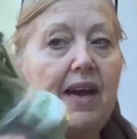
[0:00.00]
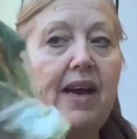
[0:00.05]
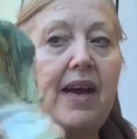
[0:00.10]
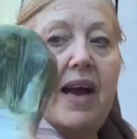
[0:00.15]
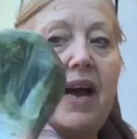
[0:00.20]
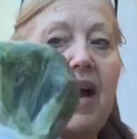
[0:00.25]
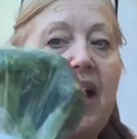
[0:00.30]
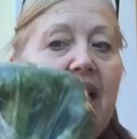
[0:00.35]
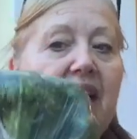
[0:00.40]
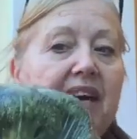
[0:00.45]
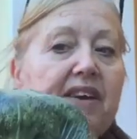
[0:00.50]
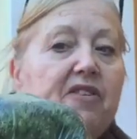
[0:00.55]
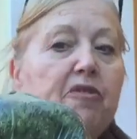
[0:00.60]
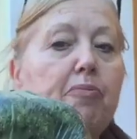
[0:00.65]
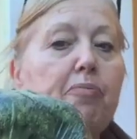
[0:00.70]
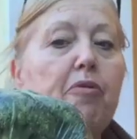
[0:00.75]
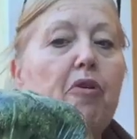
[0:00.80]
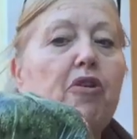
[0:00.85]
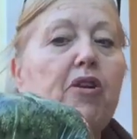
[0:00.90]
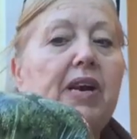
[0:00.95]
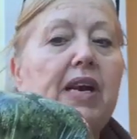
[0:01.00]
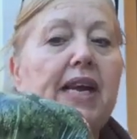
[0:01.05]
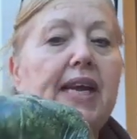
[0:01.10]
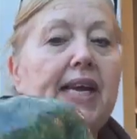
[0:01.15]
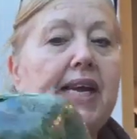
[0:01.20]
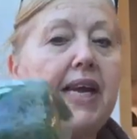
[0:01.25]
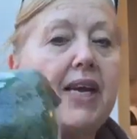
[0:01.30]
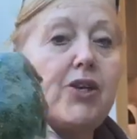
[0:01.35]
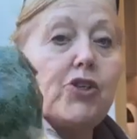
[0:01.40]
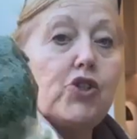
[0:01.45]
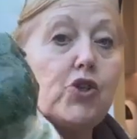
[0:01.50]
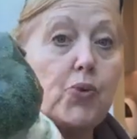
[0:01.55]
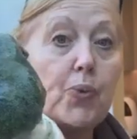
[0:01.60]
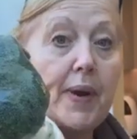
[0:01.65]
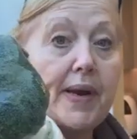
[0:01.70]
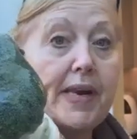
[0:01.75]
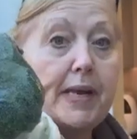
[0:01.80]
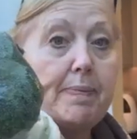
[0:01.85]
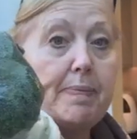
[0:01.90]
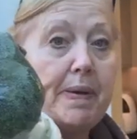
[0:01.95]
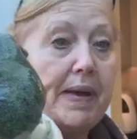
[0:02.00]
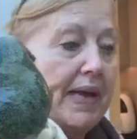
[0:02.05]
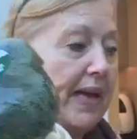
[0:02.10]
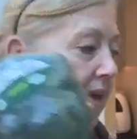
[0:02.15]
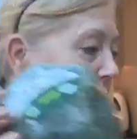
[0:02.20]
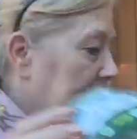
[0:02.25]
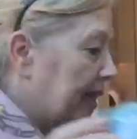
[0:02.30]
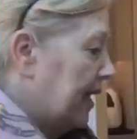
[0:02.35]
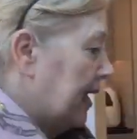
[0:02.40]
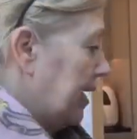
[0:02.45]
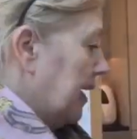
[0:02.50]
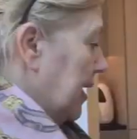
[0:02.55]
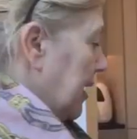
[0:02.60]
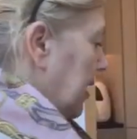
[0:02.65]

a head of broccoli, 20p.